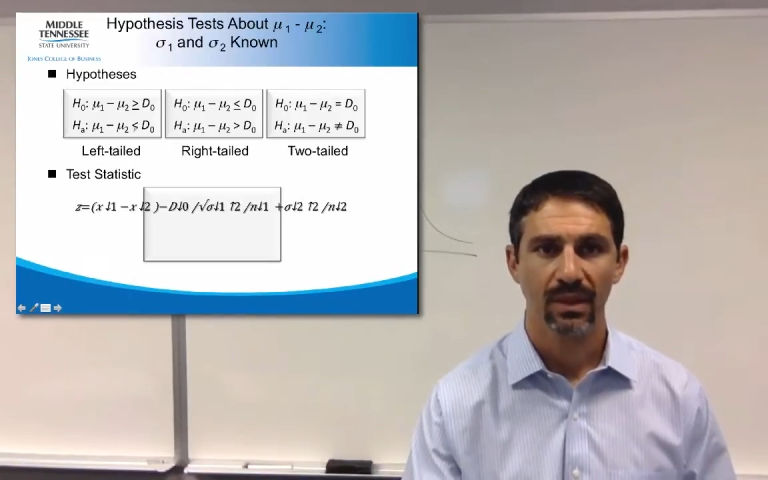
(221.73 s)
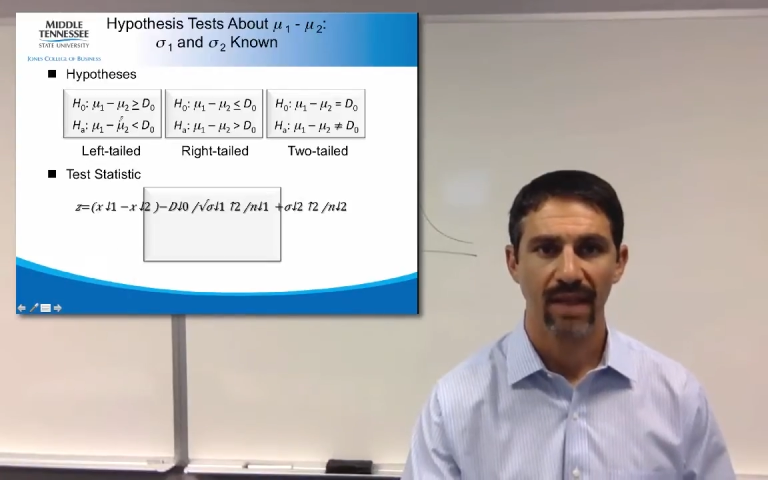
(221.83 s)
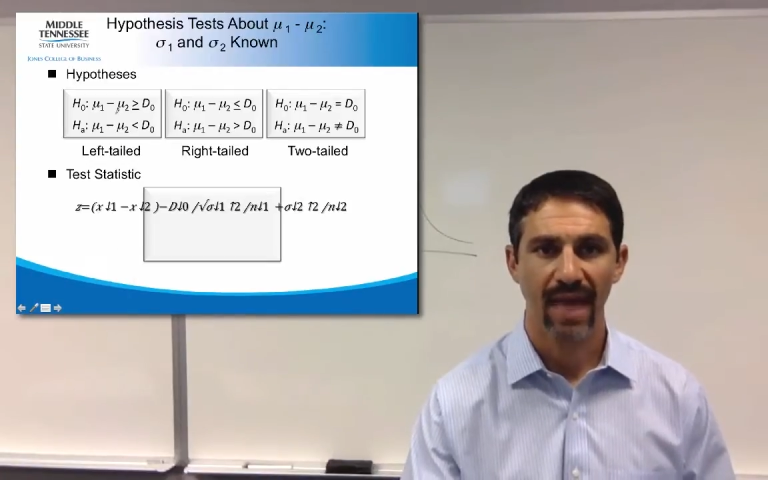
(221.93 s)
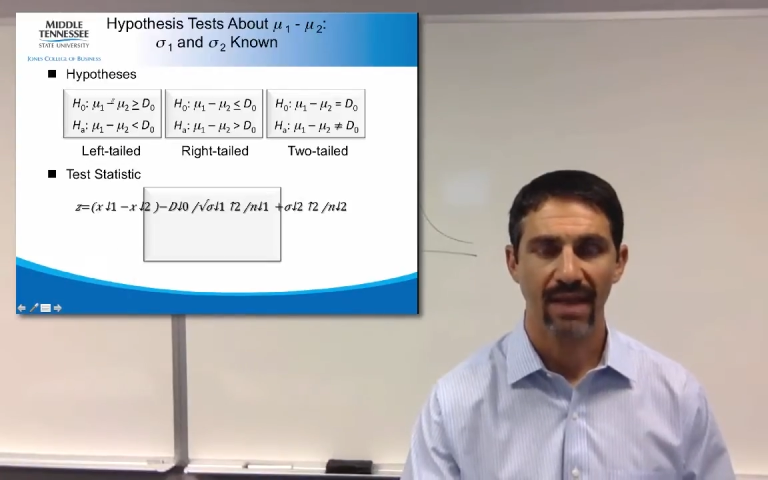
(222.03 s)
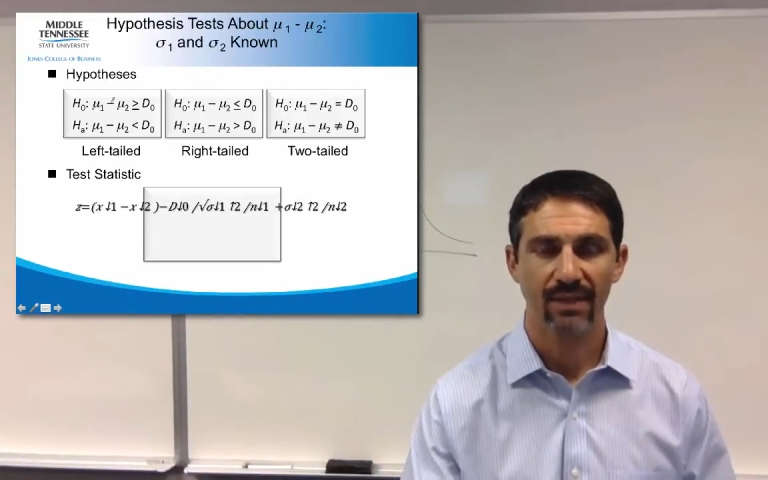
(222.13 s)

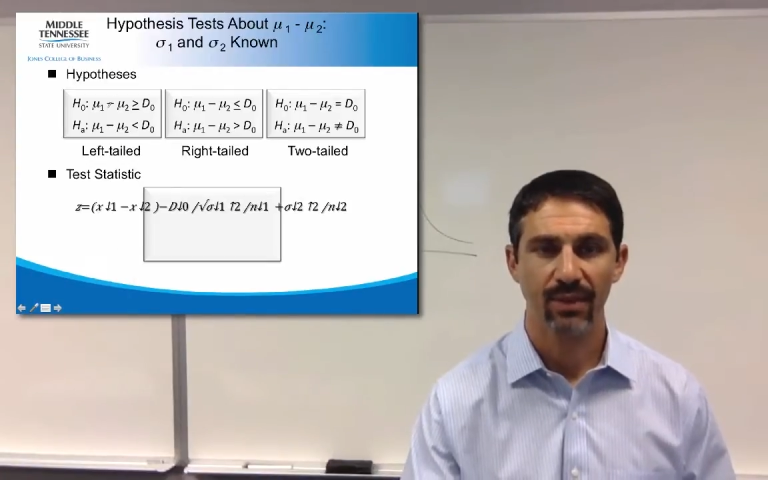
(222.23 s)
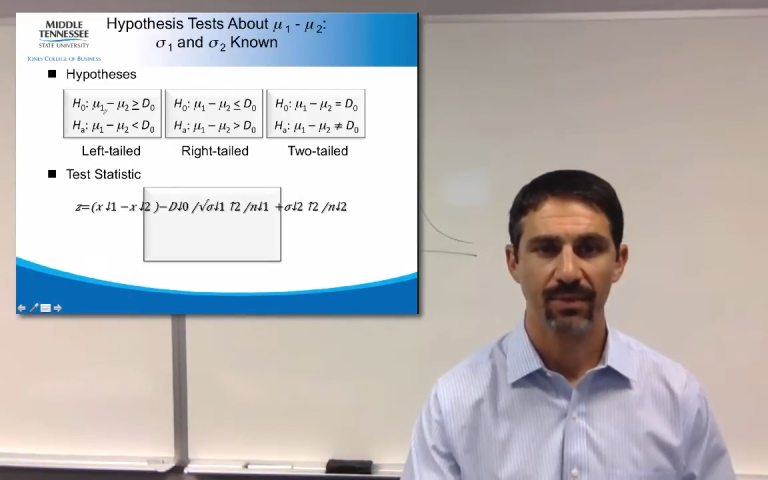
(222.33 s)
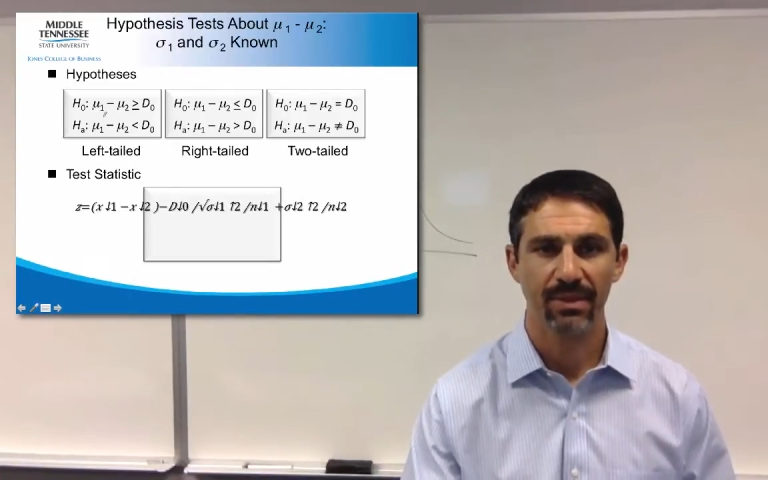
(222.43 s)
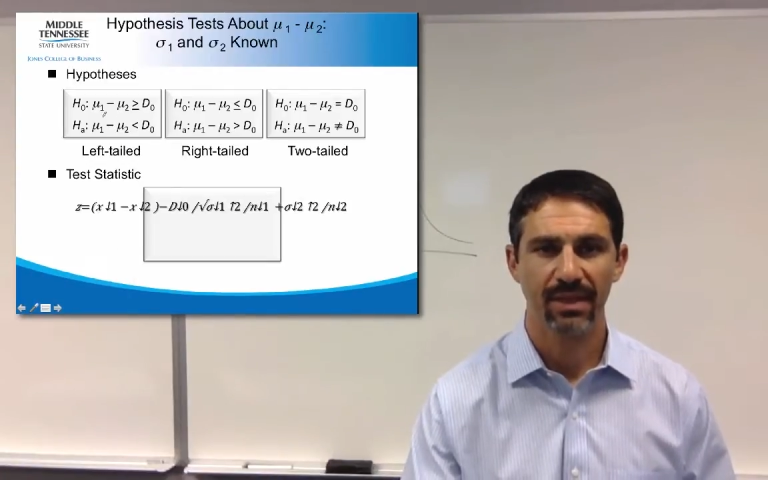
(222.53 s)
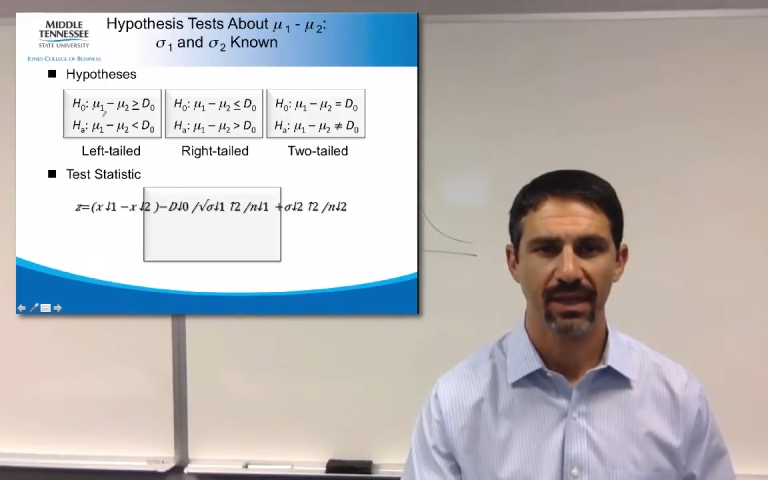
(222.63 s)
that is
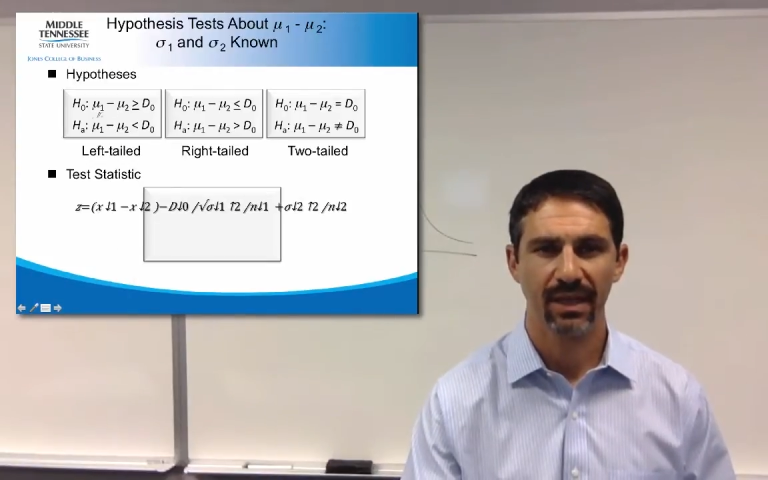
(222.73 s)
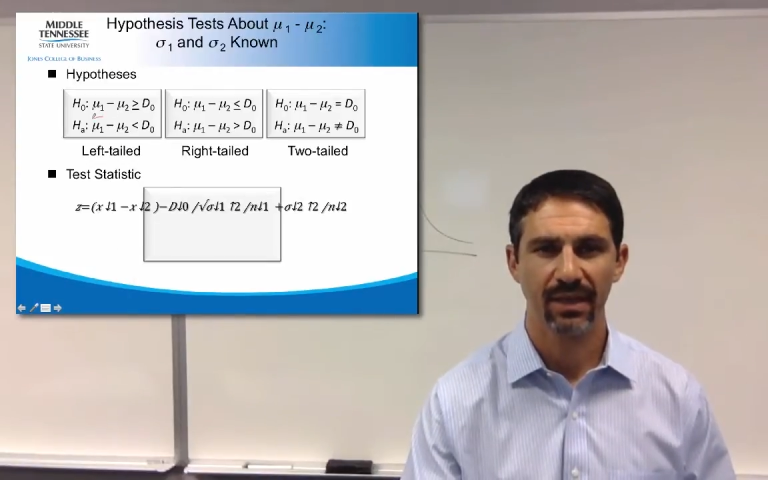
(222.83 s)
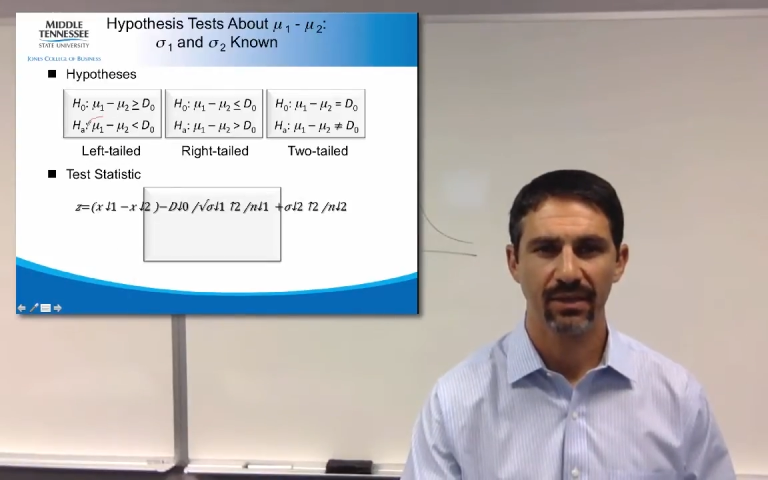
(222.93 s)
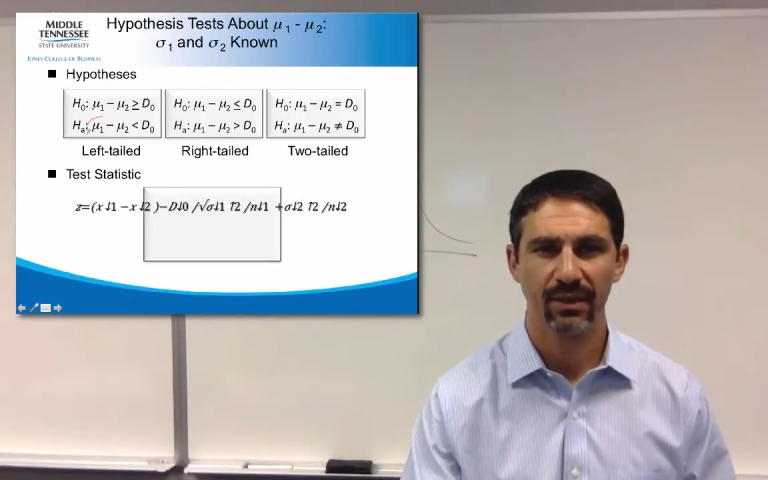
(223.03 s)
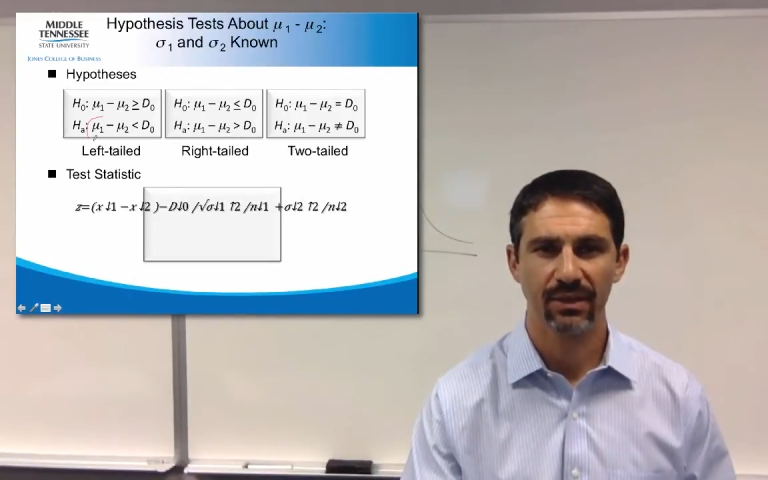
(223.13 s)
represented
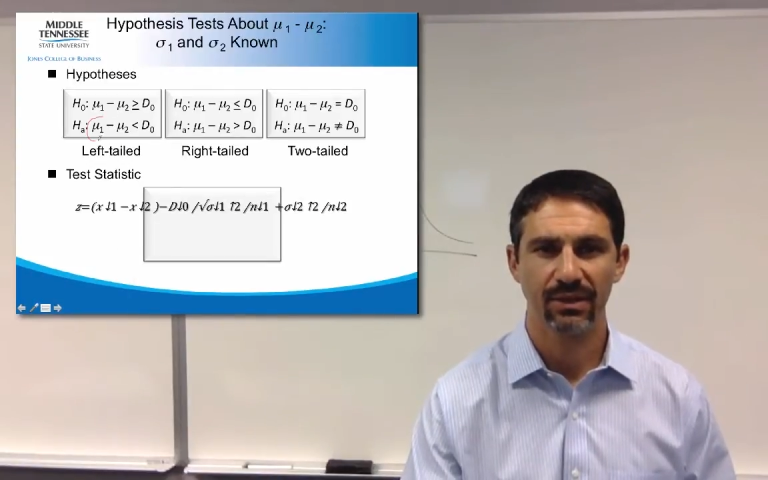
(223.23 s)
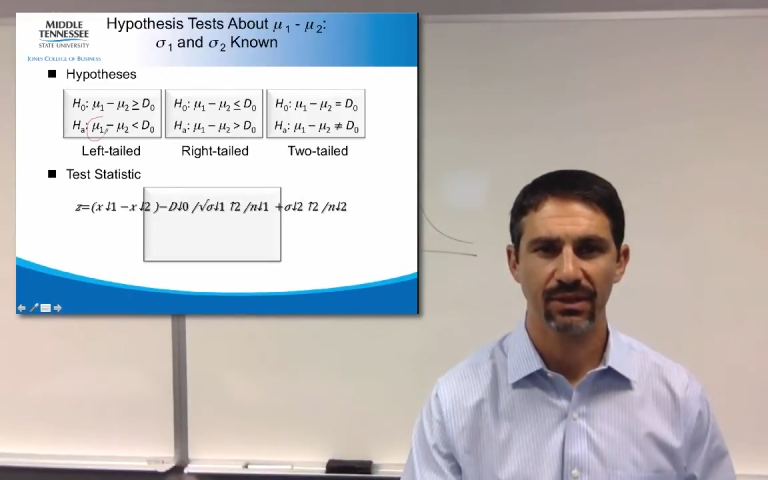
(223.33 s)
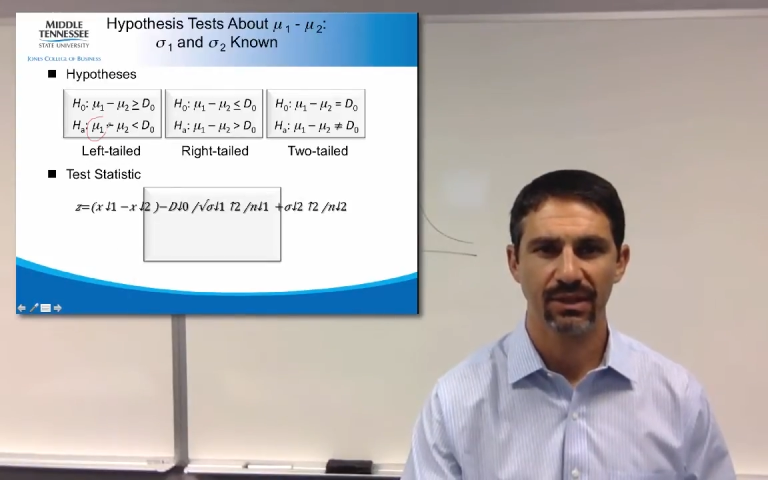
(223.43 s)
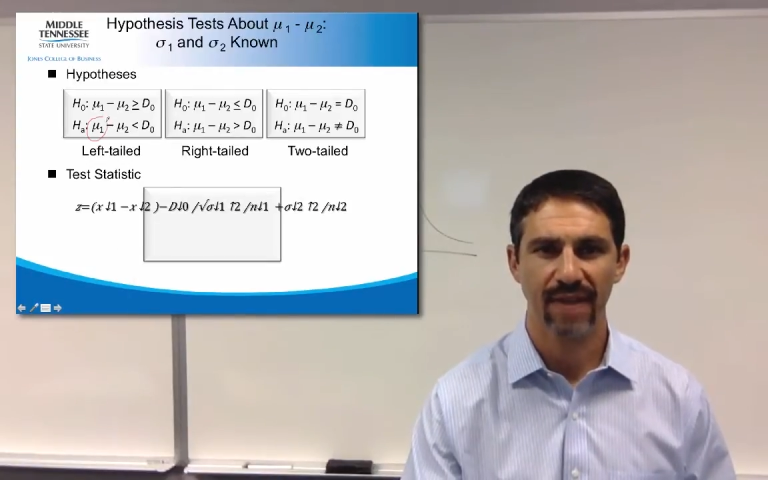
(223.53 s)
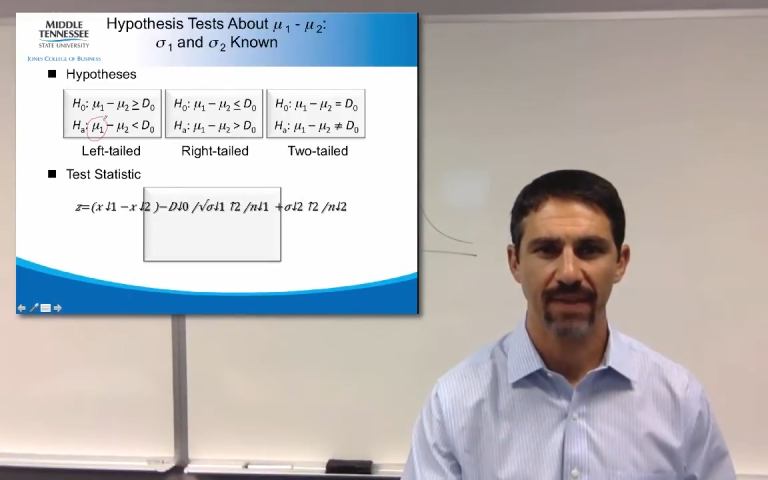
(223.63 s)
here. So here's
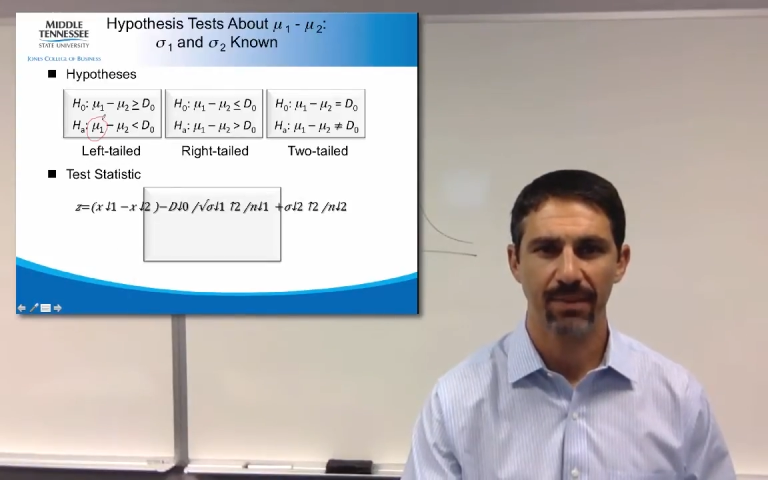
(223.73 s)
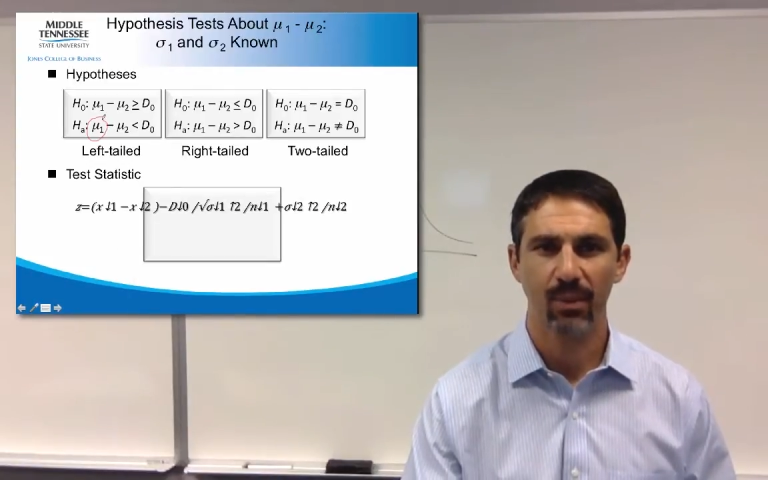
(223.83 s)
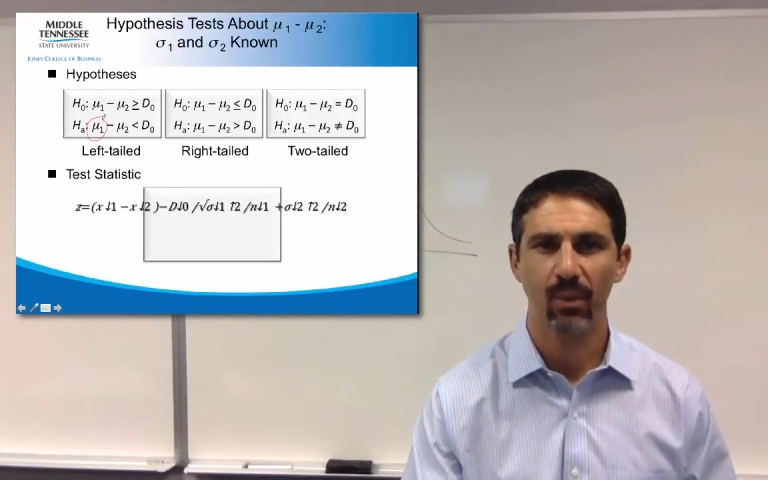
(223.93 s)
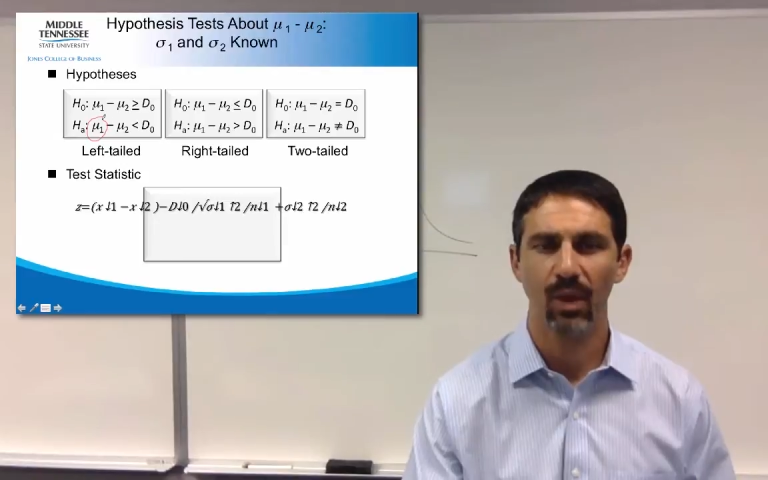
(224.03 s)
sample